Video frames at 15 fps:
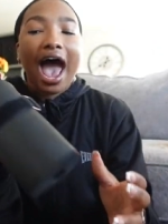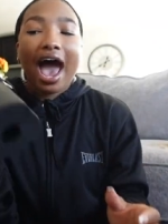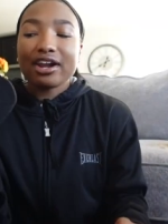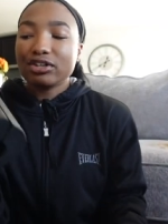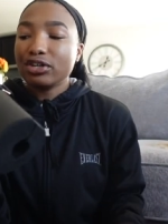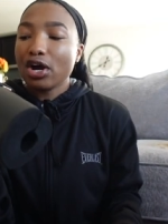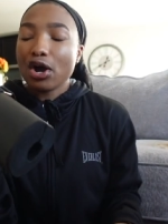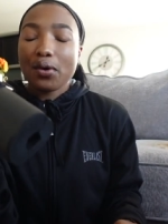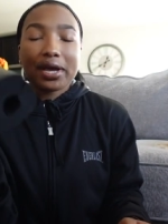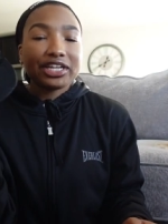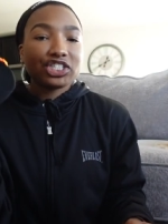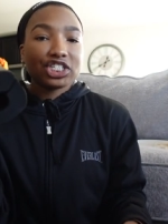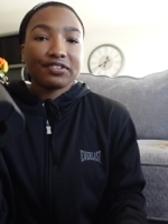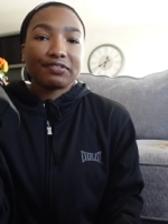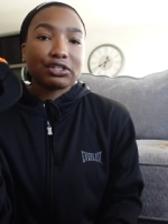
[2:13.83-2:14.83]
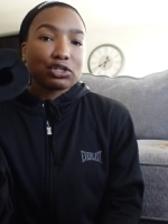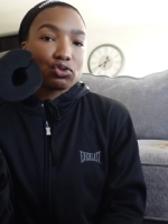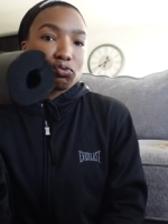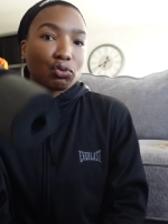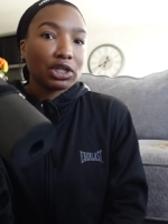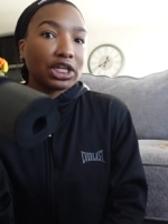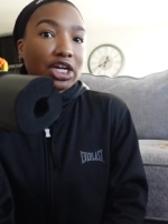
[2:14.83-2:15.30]
I don't know, it just
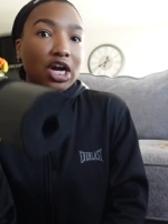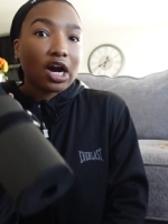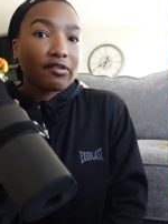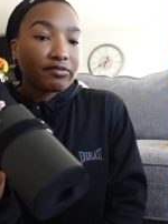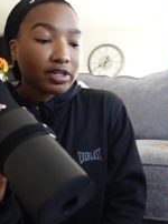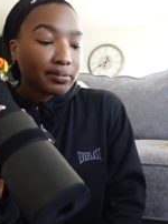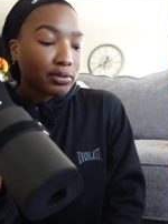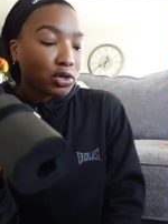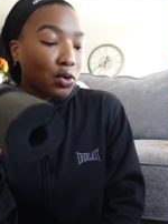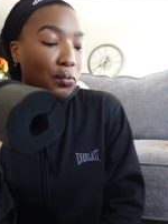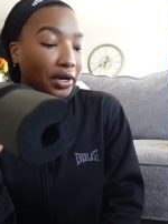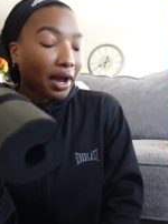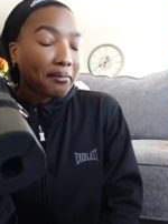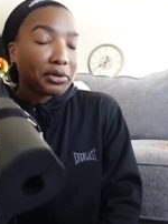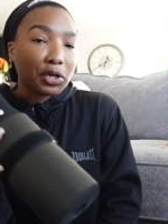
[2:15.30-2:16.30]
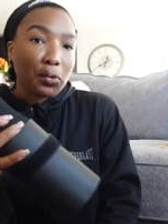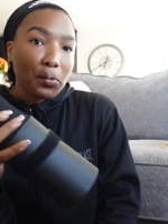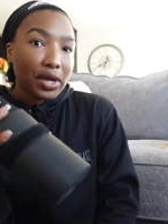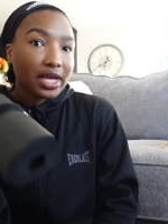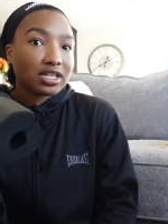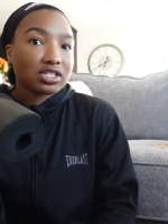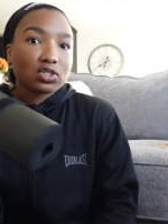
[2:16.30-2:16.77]
feels really comfortable when I'm
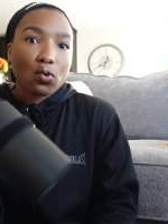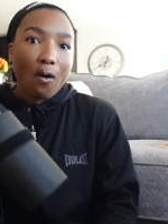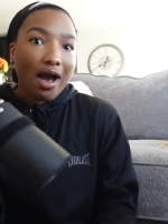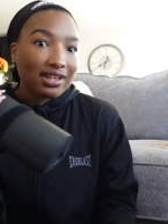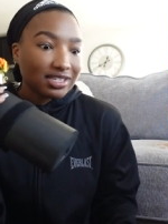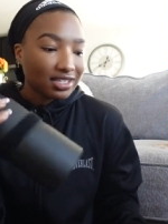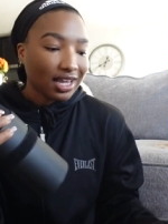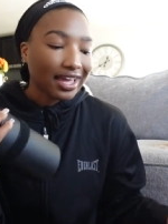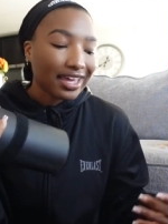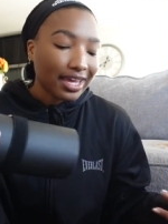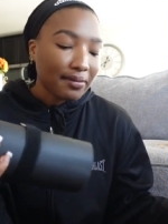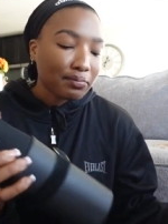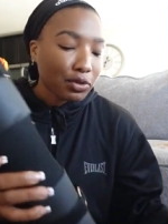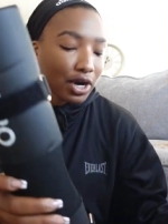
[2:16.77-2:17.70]
doing squats and like hip